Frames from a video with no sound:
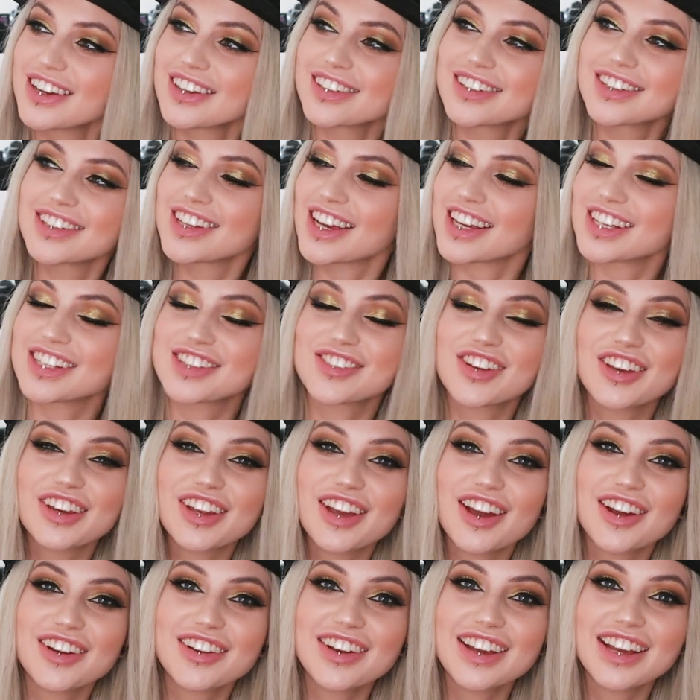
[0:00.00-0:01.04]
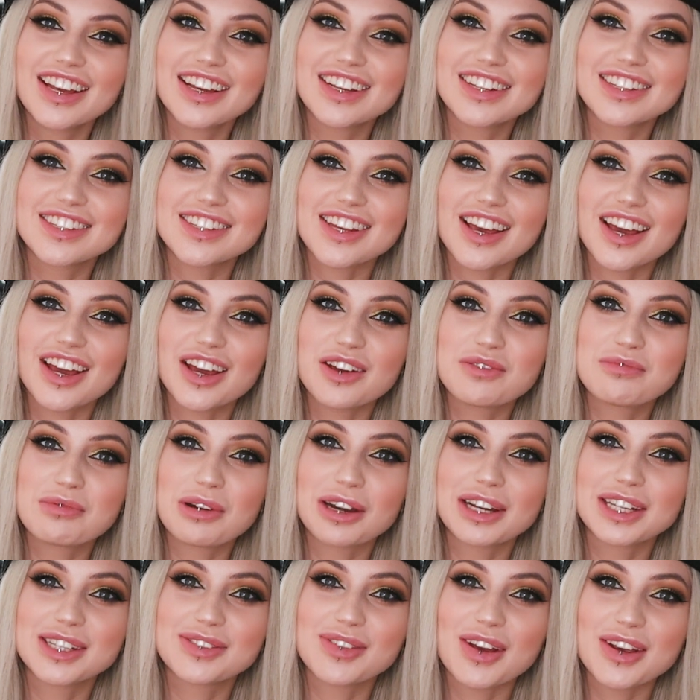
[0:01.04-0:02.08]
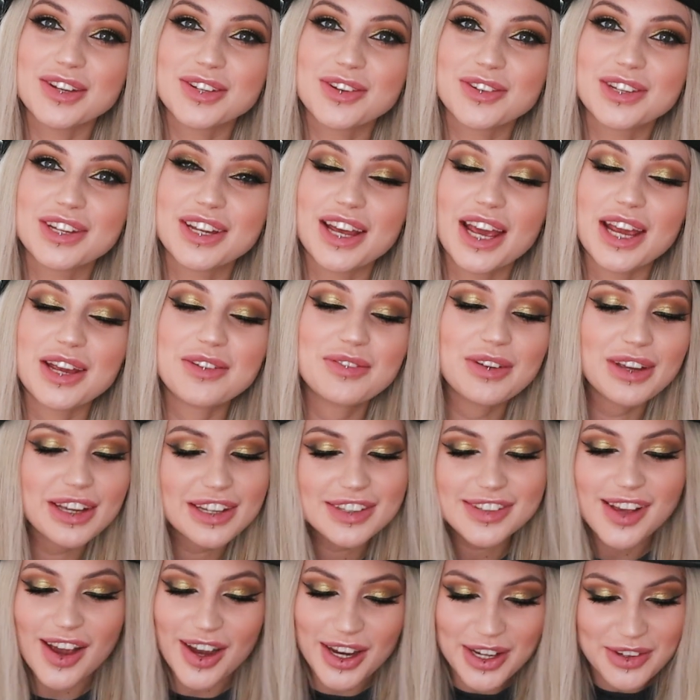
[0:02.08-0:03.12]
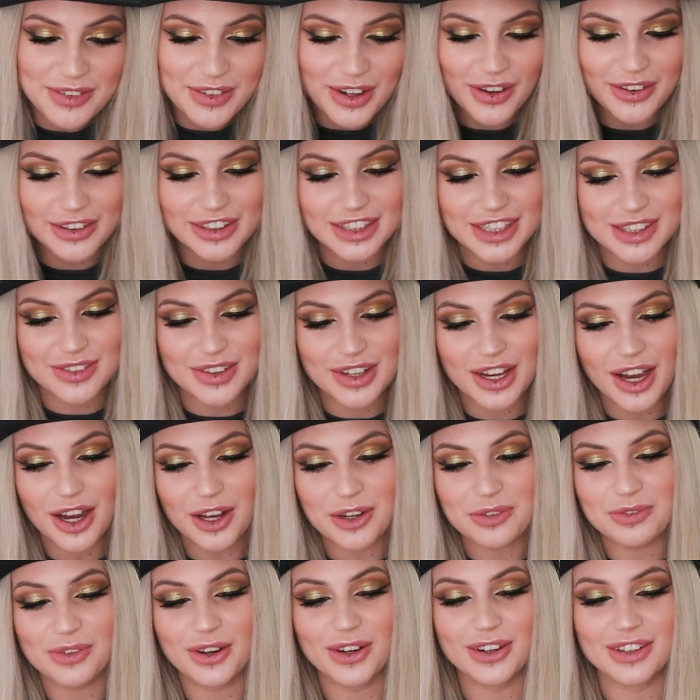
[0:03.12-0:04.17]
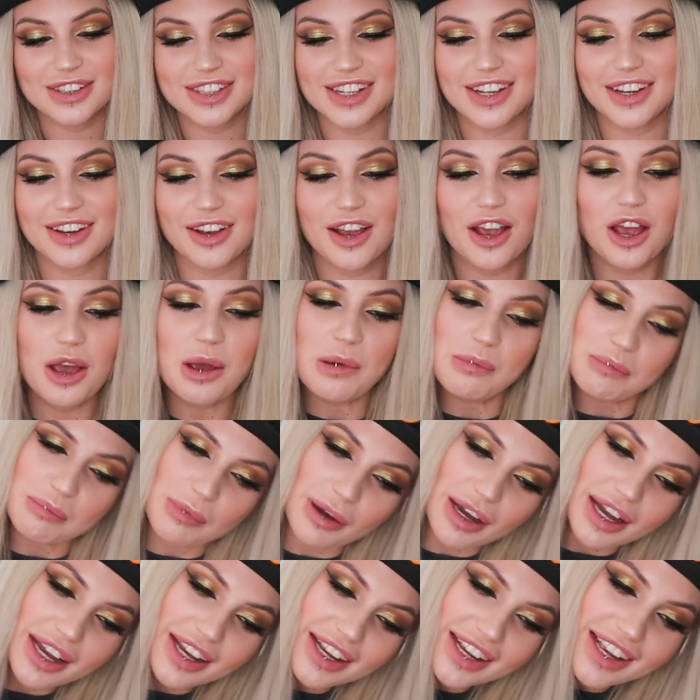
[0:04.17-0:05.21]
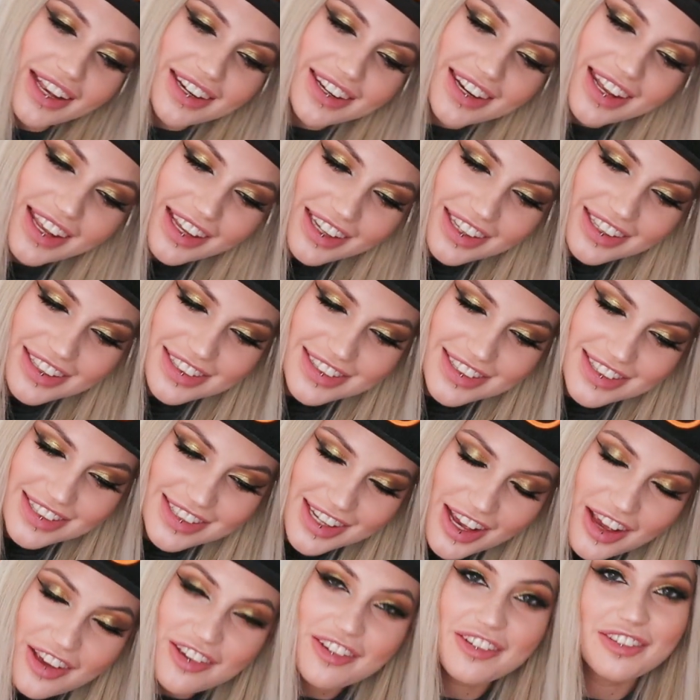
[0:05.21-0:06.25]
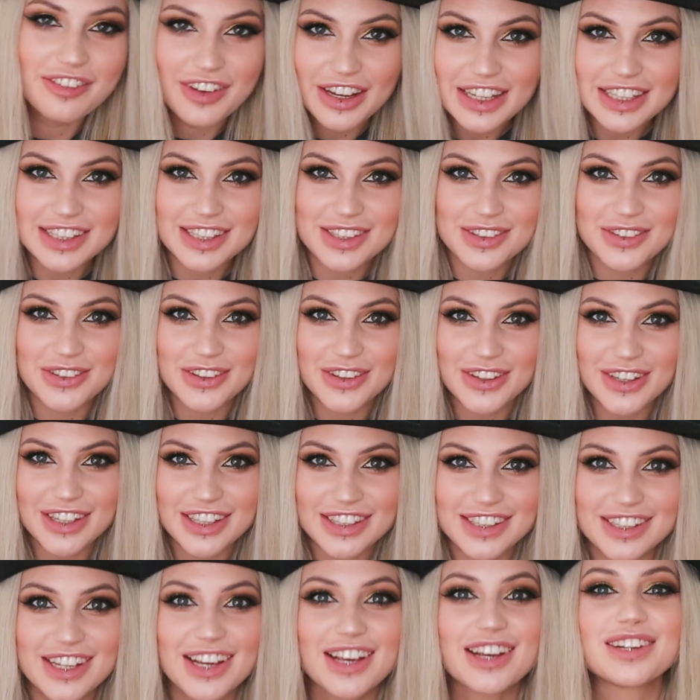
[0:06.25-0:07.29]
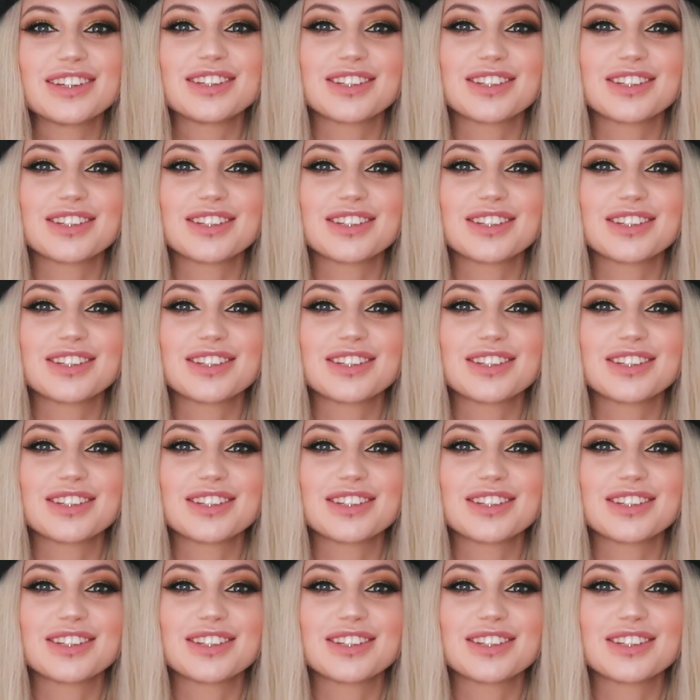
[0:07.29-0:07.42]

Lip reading: Today's video is pretty special today because I'm going to be unboxing my NYX Face Awards